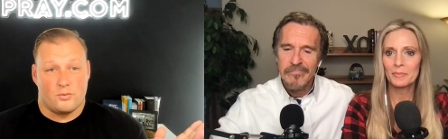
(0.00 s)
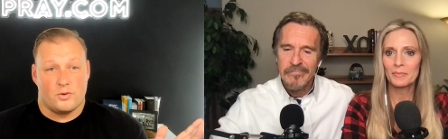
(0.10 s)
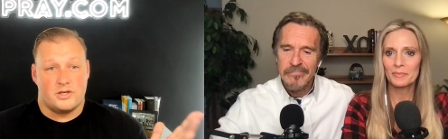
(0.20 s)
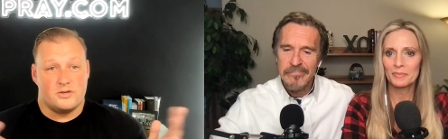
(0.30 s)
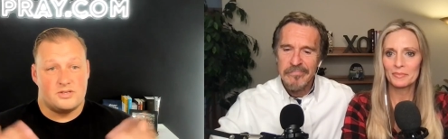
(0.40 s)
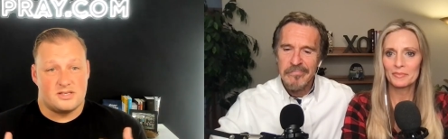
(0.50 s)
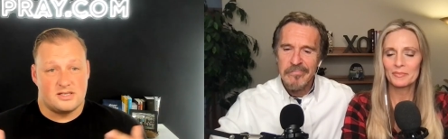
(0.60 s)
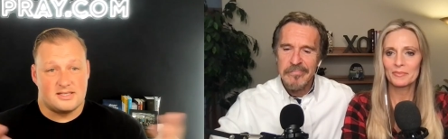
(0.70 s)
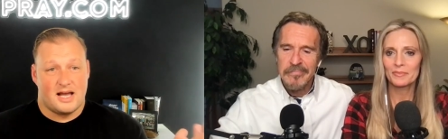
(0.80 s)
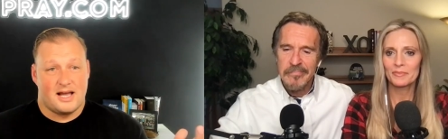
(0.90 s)
Speaker 1: it reduces
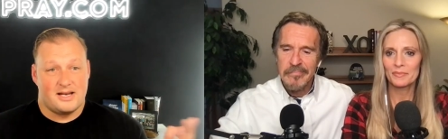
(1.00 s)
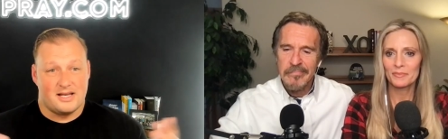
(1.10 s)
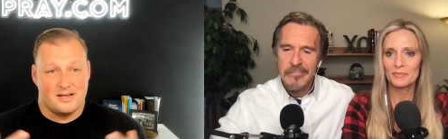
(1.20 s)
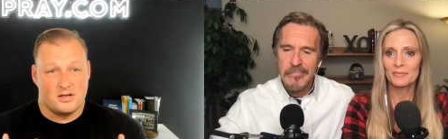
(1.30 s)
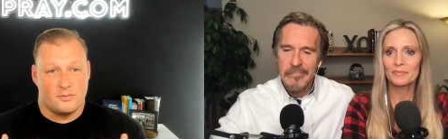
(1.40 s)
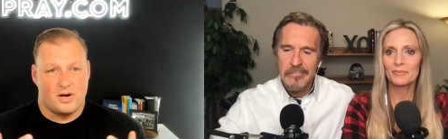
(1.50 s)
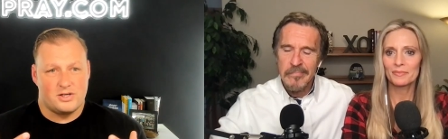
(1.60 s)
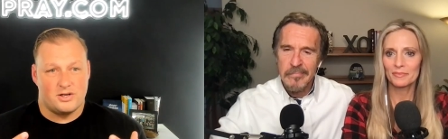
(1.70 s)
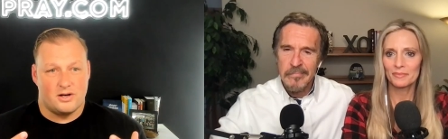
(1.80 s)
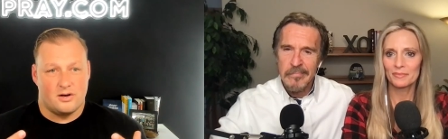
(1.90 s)
anxiety and
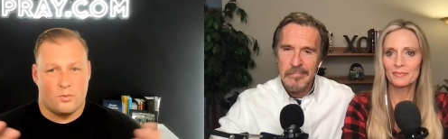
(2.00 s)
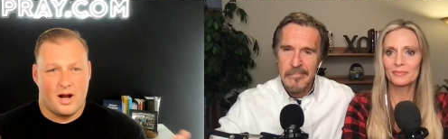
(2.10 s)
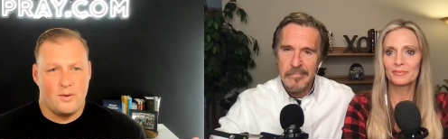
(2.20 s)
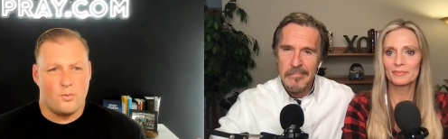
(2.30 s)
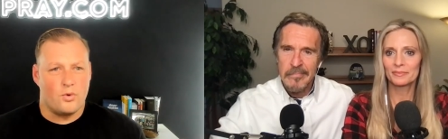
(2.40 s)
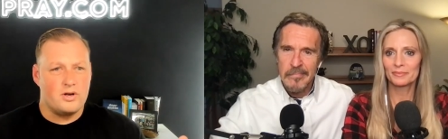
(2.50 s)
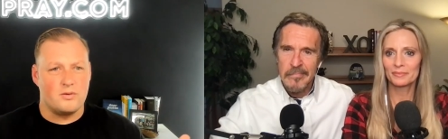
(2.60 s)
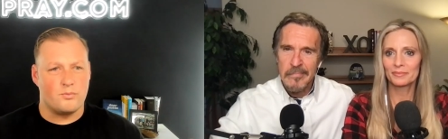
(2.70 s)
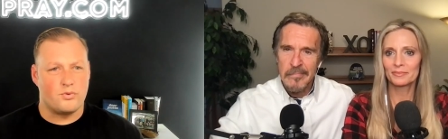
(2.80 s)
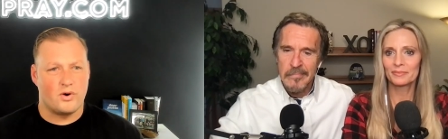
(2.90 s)
depression. And why wouldn't
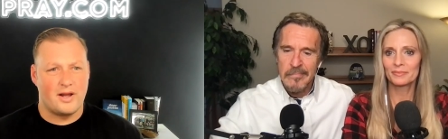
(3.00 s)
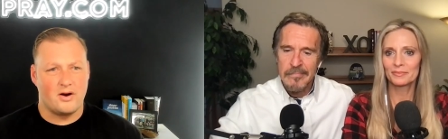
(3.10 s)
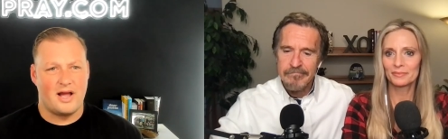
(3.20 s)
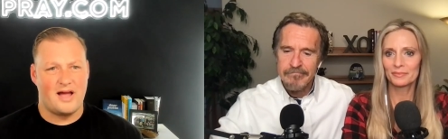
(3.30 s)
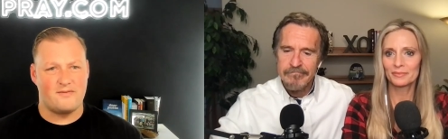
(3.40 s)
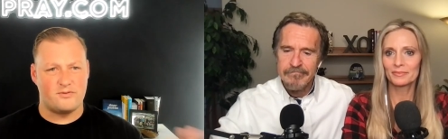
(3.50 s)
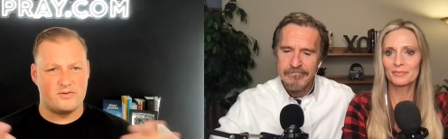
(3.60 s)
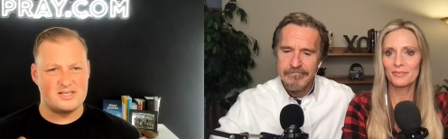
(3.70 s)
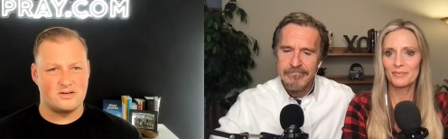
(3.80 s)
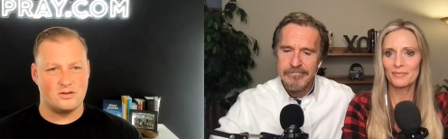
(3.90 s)
prayer have a
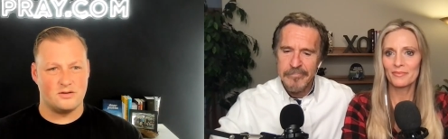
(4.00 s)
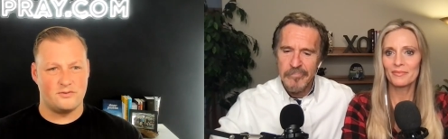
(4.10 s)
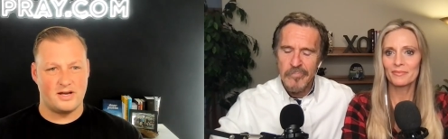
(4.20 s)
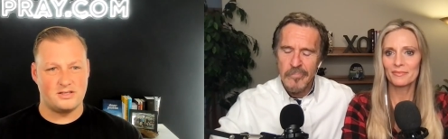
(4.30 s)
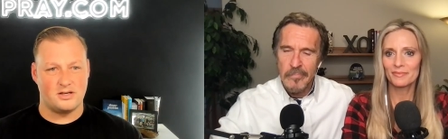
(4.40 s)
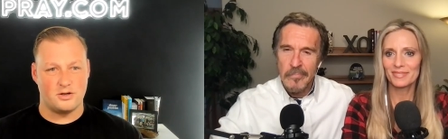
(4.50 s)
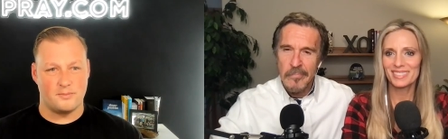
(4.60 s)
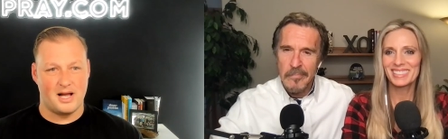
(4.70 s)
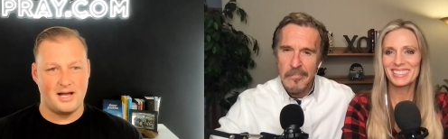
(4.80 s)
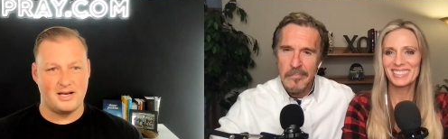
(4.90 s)
physical effect on your
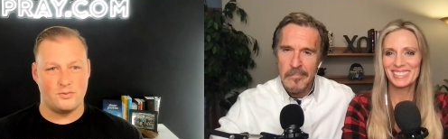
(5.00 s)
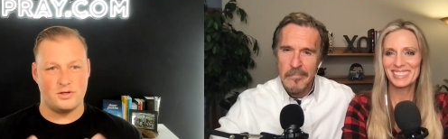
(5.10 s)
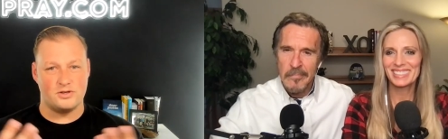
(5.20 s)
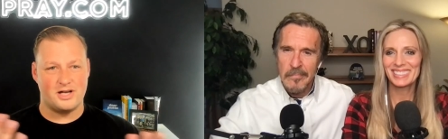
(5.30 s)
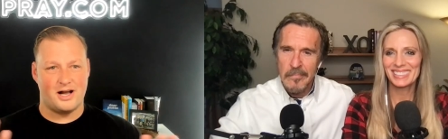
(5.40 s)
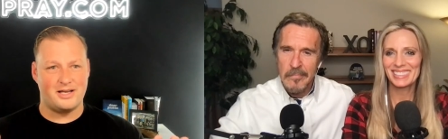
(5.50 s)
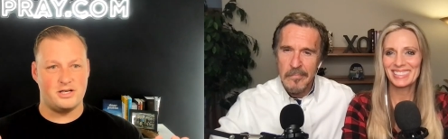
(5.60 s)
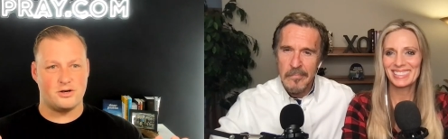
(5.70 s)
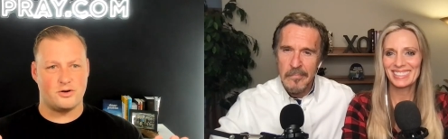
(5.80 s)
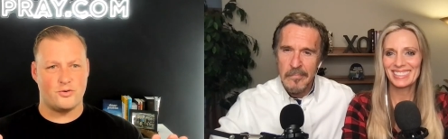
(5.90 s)
body when you're talking to
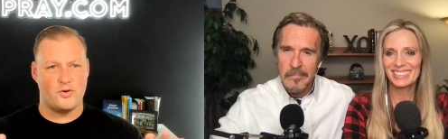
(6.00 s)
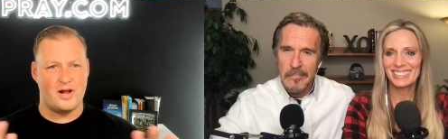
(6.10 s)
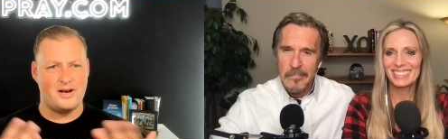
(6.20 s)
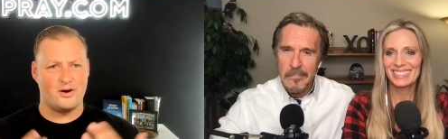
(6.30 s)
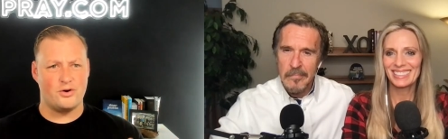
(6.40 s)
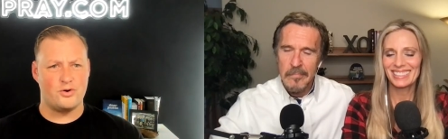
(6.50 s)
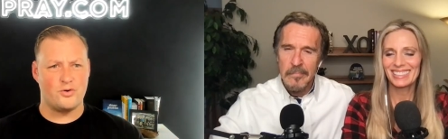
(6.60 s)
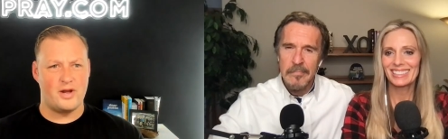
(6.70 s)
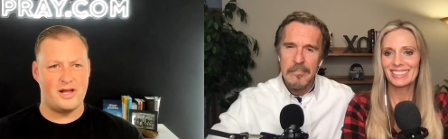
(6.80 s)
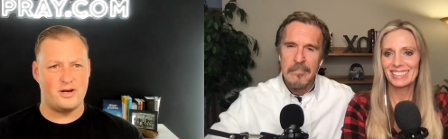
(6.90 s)
your creator who
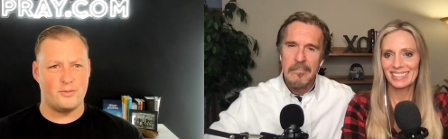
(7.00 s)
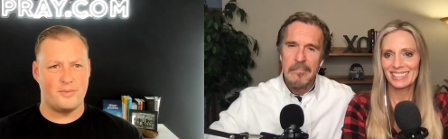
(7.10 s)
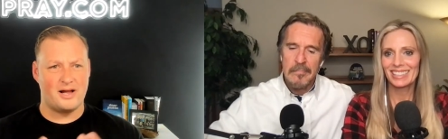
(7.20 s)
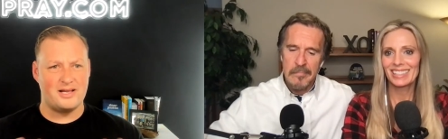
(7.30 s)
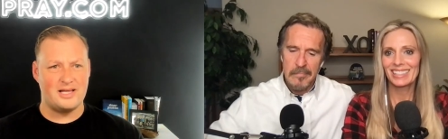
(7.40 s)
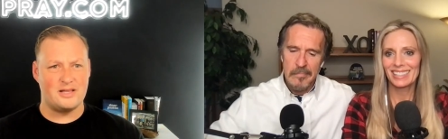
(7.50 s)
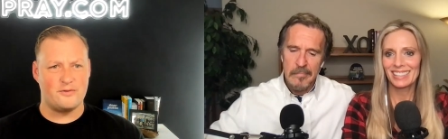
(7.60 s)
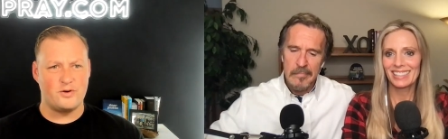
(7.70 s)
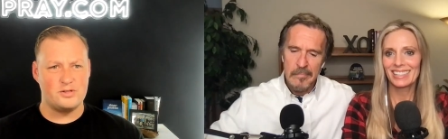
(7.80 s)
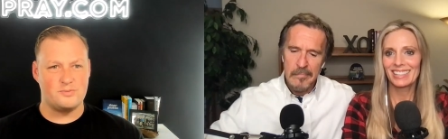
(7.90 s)
created your body in the
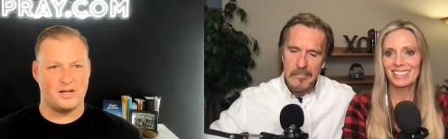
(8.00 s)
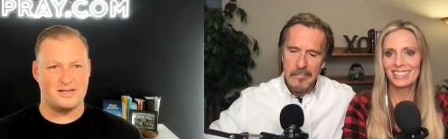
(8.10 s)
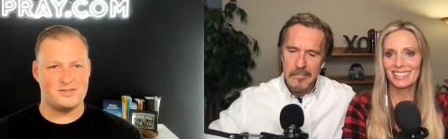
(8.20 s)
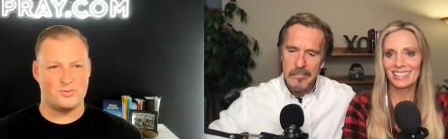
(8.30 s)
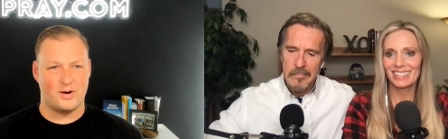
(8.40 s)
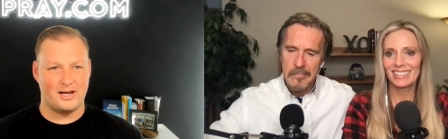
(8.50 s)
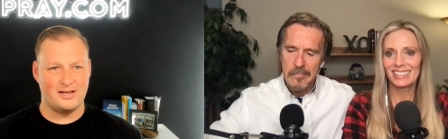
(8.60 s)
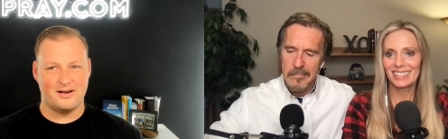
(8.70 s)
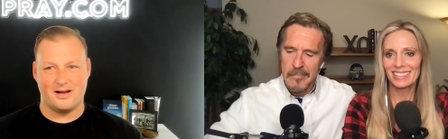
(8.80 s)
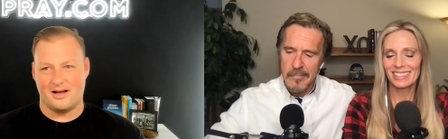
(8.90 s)
first place, right?
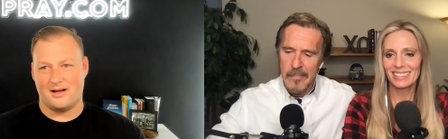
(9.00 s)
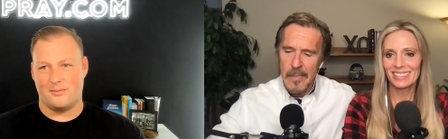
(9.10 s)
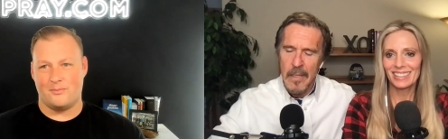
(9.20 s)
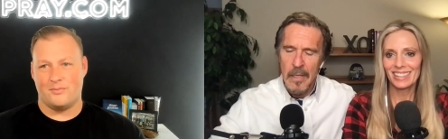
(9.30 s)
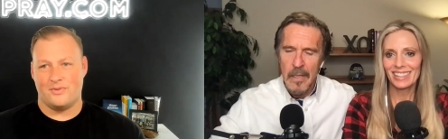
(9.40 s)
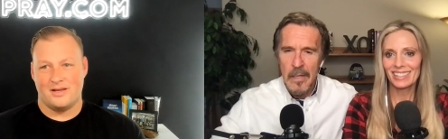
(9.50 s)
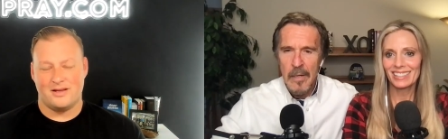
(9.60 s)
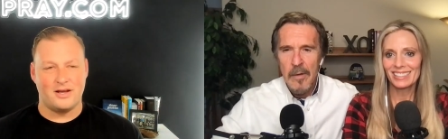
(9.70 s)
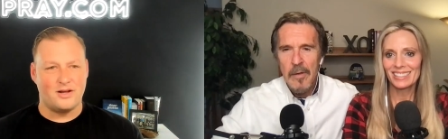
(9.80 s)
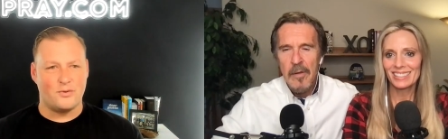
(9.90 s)
Um, yeah.
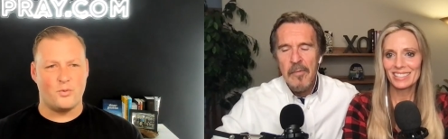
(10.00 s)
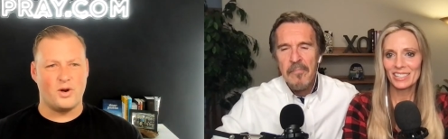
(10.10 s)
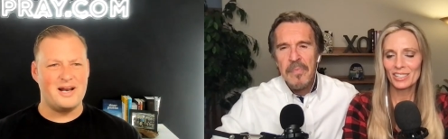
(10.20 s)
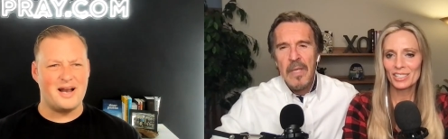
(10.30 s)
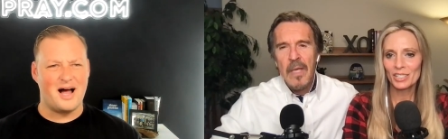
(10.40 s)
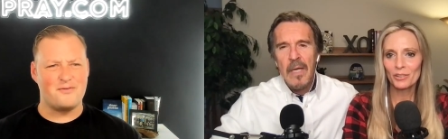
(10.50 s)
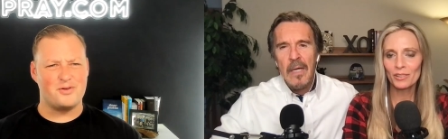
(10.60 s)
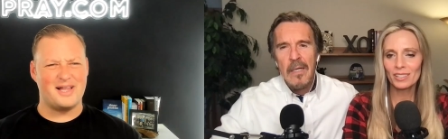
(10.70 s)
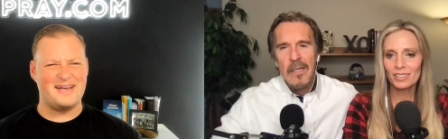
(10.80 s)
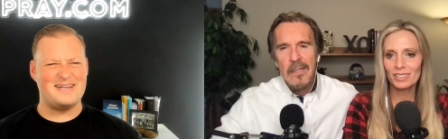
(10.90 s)
What
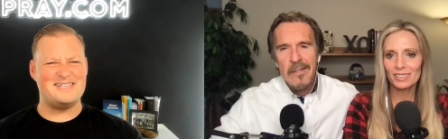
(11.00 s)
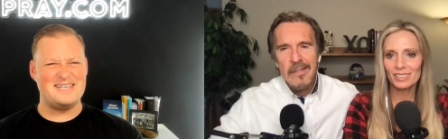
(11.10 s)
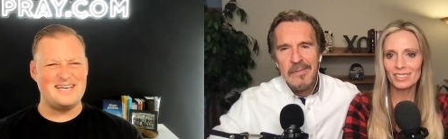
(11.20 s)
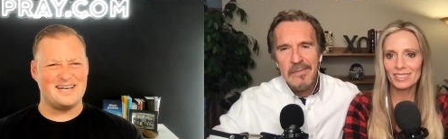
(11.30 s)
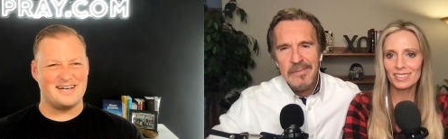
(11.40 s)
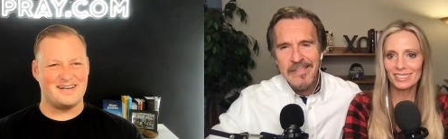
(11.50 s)
Serotonin. yeah.